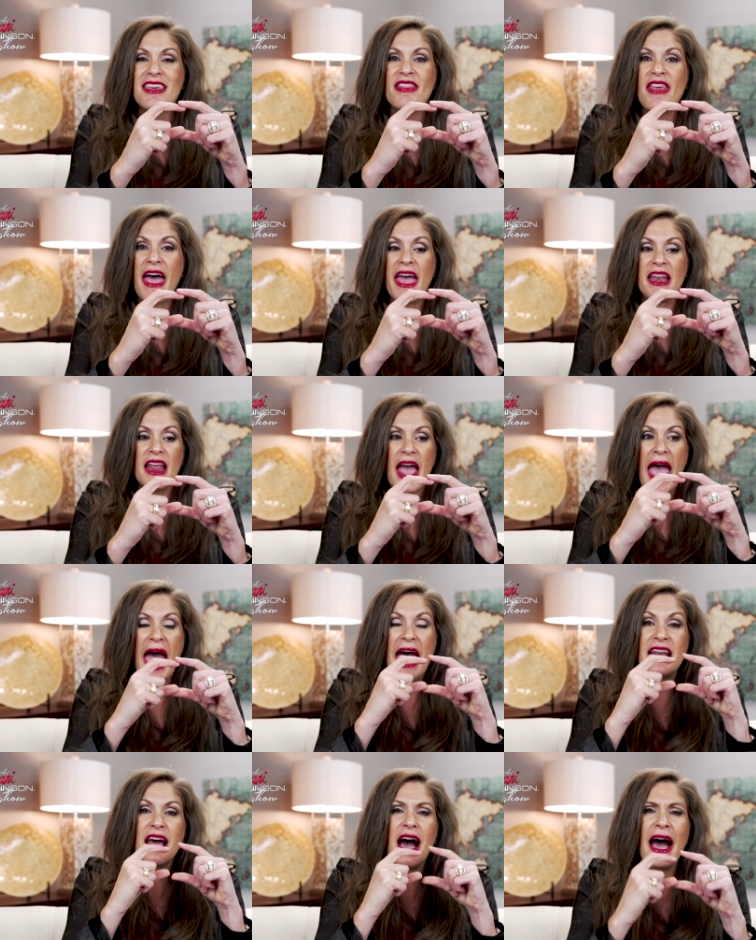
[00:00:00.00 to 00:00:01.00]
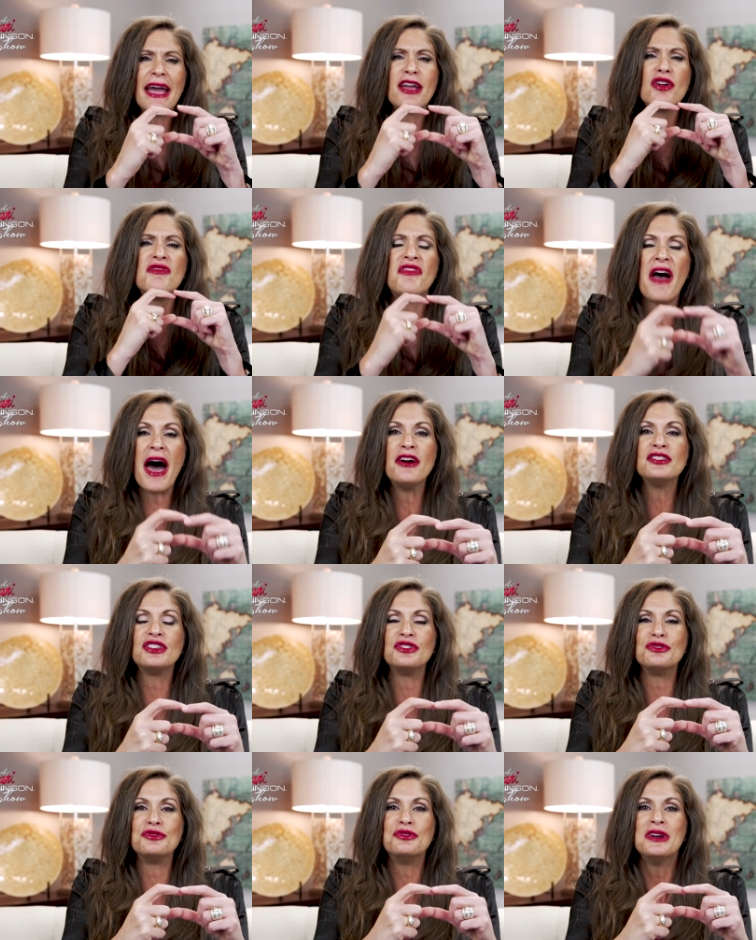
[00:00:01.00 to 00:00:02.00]
that had higher
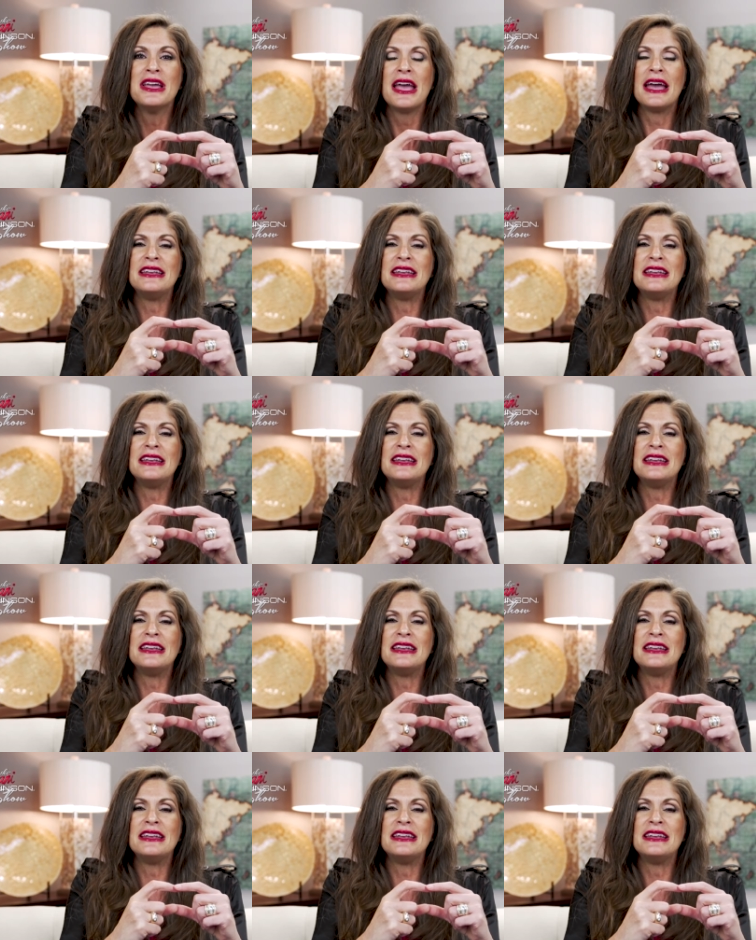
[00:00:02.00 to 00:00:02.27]
value,